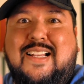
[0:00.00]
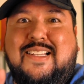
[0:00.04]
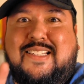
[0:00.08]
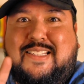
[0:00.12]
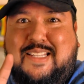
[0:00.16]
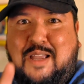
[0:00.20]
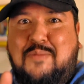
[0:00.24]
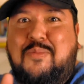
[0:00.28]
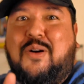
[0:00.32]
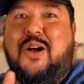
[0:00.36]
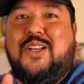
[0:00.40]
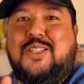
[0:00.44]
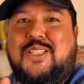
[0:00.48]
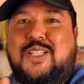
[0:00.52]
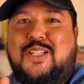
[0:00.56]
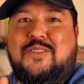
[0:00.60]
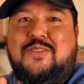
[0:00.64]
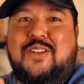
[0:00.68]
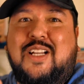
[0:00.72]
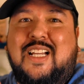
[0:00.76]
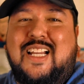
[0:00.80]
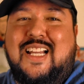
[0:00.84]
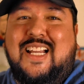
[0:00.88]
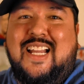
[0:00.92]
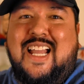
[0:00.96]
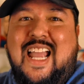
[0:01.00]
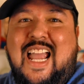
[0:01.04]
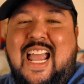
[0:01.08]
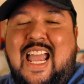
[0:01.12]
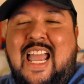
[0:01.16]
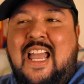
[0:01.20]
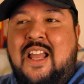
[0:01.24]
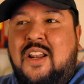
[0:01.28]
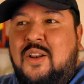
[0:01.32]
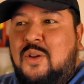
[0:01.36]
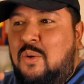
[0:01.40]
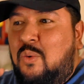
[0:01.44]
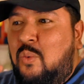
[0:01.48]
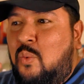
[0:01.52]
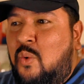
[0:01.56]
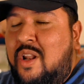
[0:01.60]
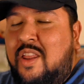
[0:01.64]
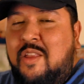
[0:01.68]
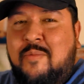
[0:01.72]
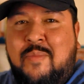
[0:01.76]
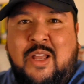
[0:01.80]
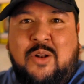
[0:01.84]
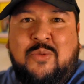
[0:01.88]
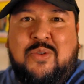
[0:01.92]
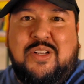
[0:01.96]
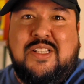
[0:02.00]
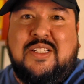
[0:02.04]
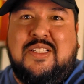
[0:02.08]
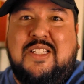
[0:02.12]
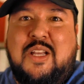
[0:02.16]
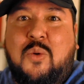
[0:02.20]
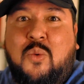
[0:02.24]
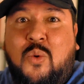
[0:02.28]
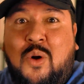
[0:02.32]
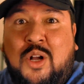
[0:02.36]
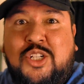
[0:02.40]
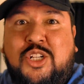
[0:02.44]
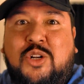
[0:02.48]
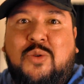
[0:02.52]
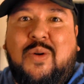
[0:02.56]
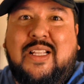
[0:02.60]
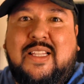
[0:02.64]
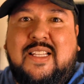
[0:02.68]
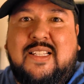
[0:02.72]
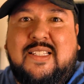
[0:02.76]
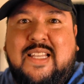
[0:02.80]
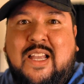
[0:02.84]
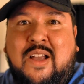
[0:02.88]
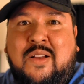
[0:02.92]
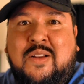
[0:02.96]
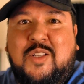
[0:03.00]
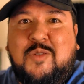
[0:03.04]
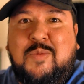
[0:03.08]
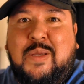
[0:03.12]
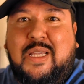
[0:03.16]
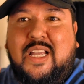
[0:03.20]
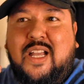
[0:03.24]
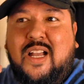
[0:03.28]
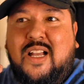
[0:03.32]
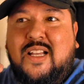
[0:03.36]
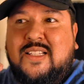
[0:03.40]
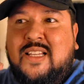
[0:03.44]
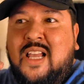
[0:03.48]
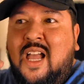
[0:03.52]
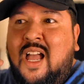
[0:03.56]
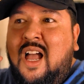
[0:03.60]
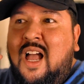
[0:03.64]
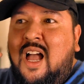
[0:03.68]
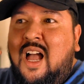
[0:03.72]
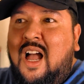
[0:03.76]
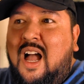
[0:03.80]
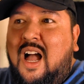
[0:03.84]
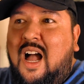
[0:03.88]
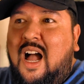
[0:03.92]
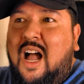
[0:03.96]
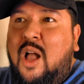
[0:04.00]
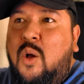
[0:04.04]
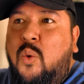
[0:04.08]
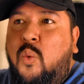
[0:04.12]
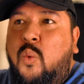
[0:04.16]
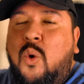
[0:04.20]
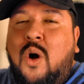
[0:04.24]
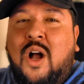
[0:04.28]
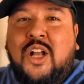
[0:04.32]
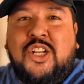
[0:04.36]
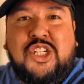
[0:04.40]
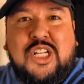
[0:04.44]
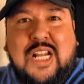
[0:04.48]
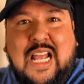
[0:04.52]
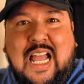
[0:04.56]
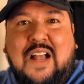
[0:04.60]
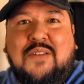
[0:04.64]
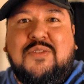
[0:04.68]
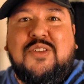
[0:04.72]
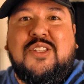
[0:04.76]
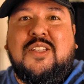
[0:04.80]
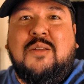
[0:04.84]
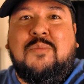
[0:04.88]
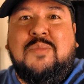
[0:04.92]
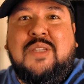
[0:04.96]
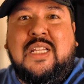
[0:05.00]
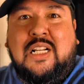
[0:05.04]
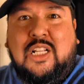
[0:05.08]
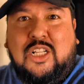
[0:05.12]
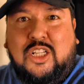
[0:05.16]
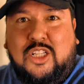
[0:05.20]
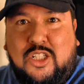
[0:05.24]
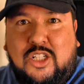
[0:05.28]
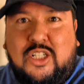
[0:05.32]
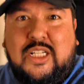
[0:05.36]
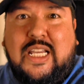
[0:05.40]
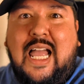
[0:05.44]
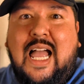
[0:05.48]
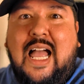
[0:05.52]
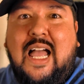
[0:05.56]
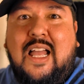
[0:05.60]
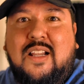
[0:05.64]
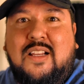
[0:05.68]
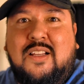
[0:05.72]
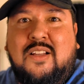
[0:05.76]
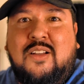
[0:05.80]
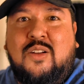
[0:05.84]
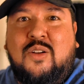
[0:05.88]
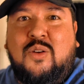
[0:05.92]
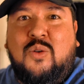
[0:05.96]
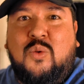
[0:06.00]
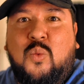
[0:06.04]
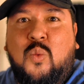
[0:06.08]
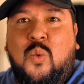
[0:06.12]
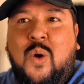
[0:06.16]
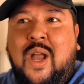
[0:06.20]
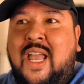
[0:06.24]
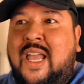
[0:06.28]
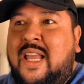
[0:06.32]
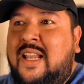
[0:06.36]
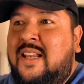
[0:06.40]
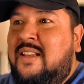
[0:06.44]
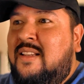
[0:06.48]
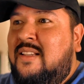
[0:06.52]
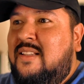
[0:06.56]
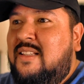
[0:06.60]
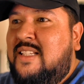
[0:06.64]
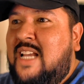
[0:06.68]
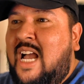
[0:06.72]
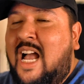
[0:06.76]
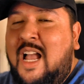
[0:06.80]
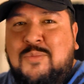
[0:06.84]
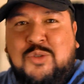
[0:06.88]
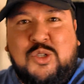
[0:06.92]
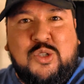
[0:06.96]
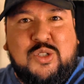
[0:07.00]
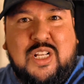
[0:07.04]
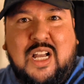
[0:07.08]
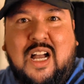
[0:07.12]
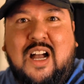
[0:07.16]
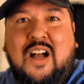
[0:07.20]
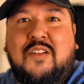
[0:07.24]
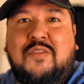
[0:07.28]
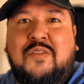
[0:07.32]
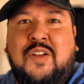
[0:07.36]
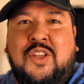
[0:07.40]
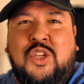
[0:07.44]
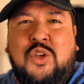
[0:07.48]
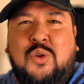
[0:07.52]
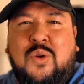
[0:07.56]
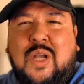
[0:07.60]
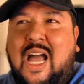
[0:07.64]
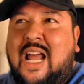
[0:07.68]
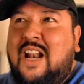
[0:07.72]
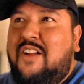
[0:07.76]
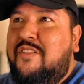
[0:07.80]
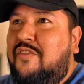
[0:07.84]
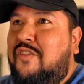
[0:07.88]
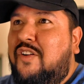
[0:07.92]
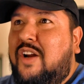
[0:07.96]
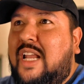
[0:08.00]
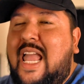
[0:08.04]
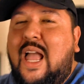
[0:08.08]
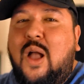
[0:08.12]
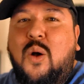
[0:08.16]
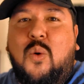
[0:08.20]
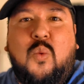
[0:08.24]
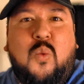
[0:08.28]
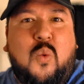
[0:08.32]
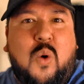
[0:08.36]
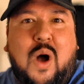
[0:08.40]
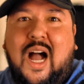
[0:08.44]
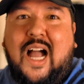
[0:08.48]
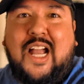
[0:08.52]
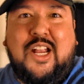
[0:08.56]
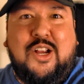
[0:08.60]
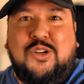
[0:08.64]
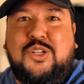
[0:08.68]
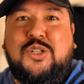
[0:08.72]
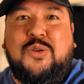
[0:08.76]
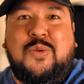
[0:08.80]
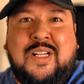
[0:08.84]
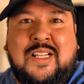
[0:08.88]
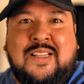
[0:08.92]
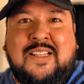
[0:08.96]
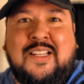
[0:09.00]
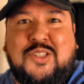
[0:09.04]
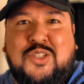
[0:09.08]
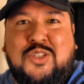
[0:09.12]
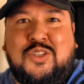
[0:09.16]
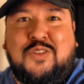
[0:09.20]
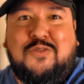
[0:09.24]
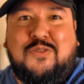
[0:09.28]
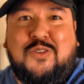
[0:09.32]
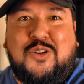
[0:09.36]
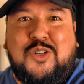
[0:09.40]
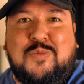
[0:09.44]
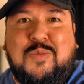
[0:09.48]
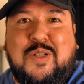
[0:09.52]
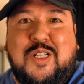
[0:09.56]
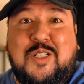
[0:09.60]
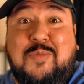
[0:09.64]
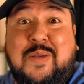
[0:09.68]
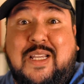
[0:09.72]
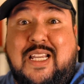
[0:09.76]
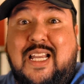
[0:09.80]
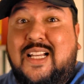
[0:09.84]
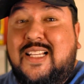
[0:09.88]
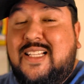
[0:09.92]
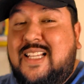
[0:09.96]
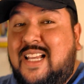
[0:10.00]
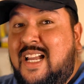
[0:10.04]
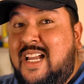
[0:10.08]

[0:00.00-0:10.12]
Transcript: stay positive. And one of the main reasons I want you to write this down is because I want you to have something to look at when times are tough and you kind of forget why you're doing this in the first place. Because